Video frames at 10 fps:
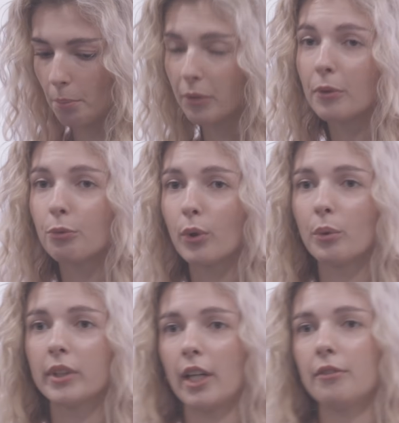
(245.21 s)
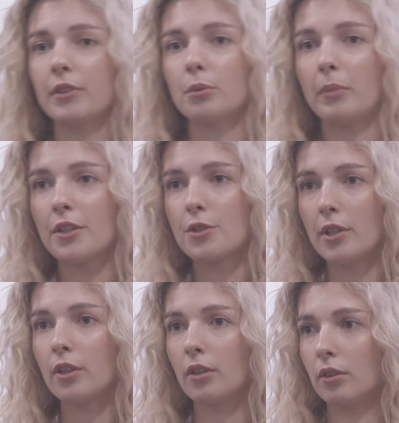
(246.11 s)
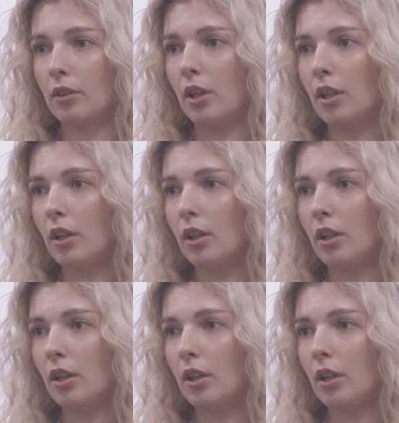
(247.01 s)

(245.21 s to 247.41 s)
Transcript: But before we dive into my journey on